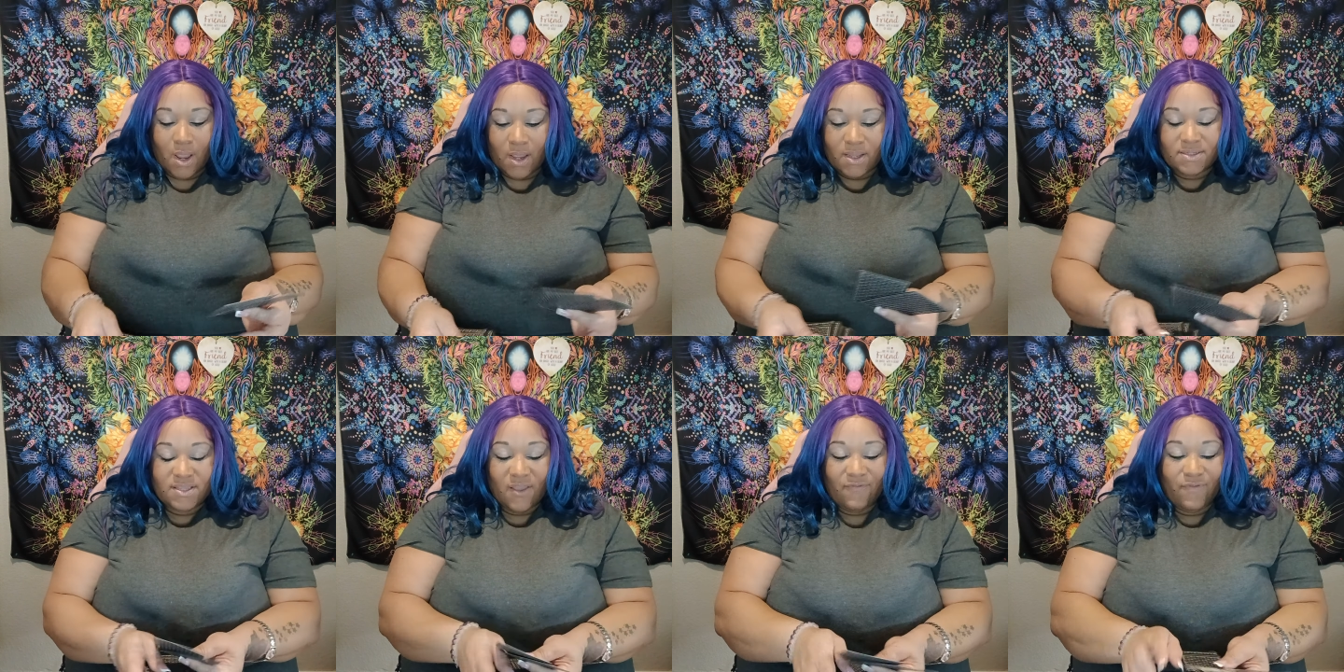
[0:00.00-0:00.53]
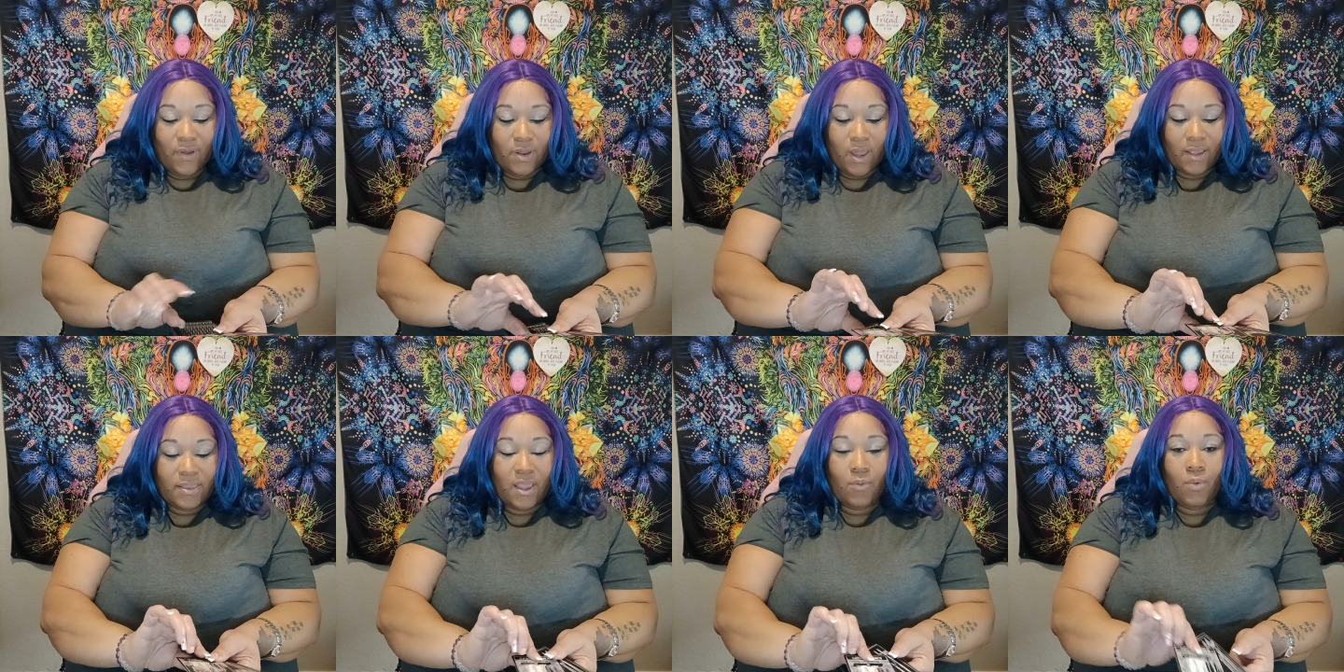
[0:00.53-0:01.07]
because they felt
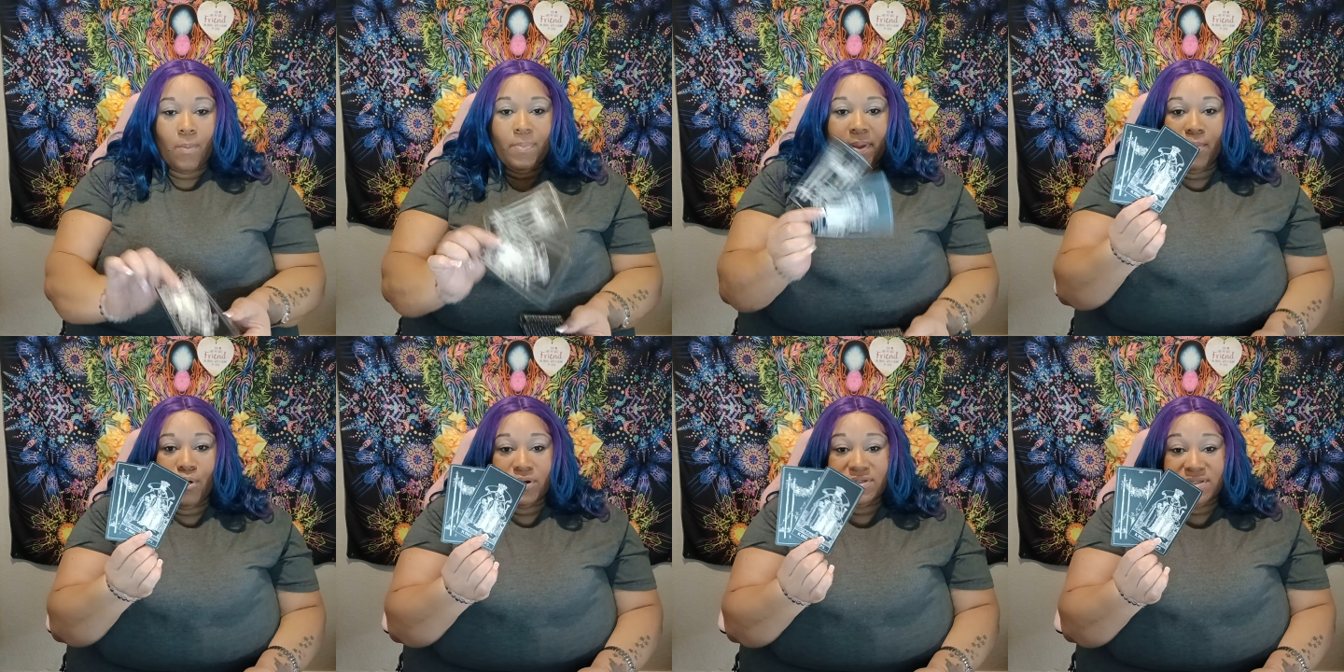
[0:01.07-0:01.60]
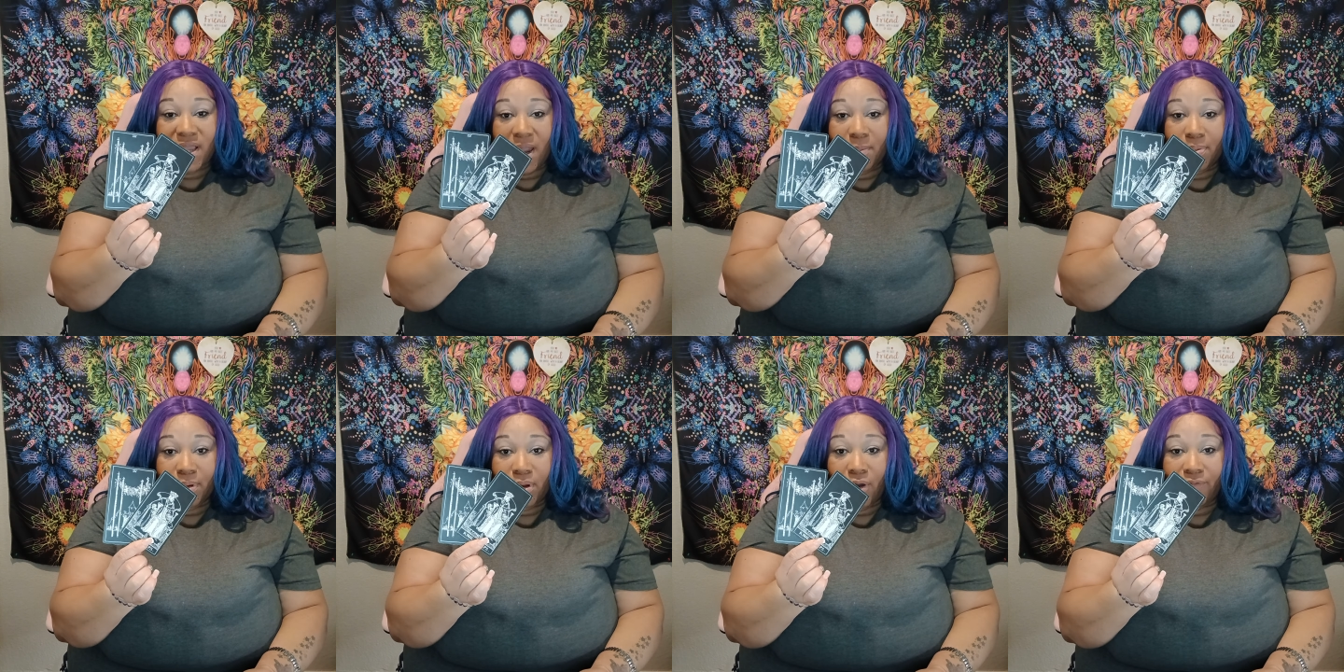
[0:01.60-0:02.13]
like they would be more
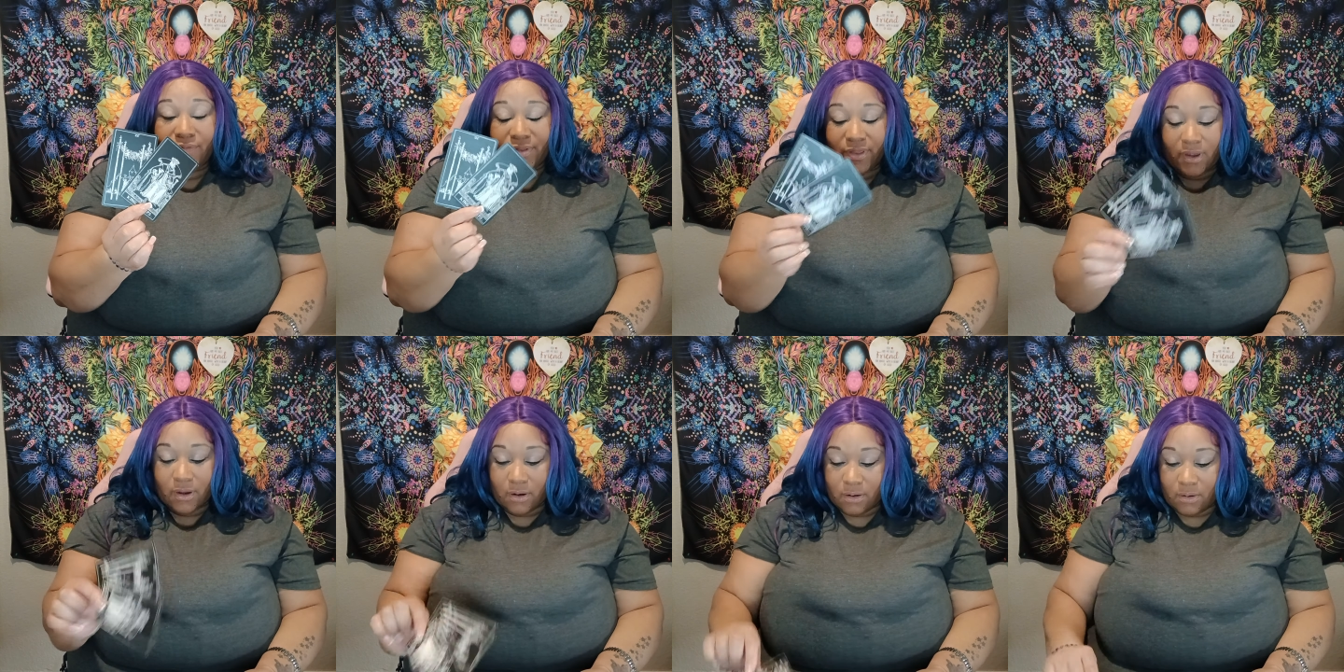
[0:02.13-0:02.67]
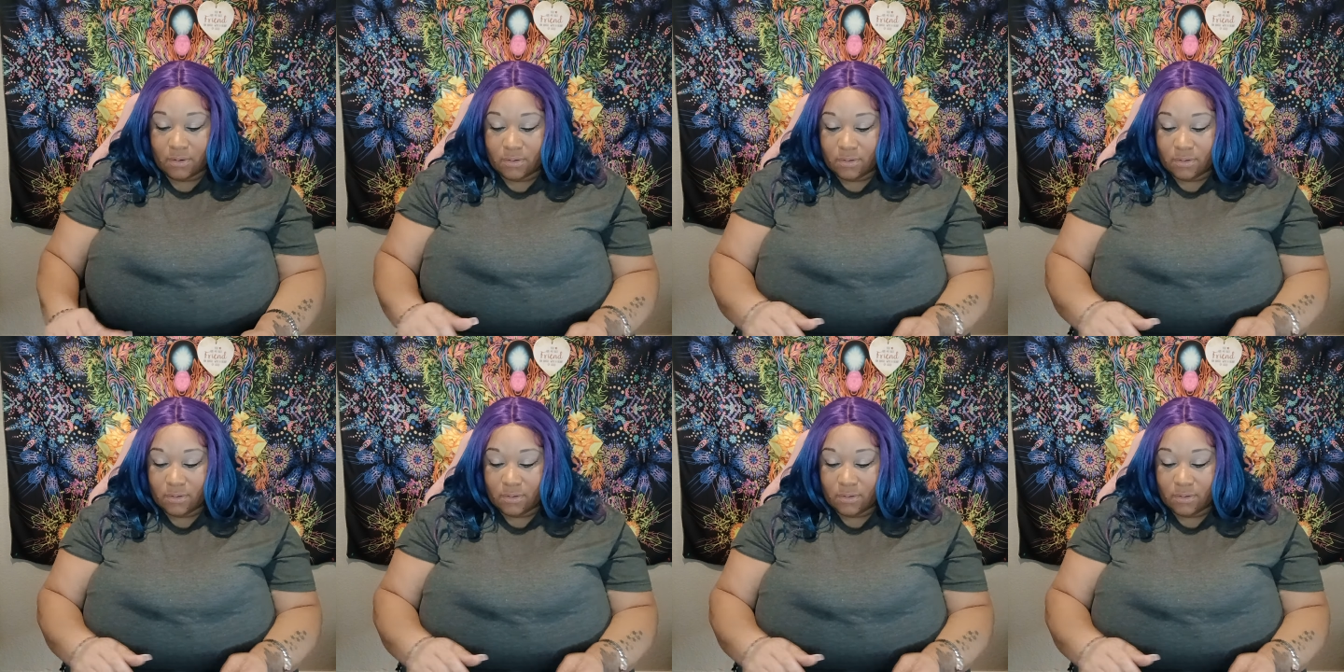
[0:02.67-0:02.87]
stable over there.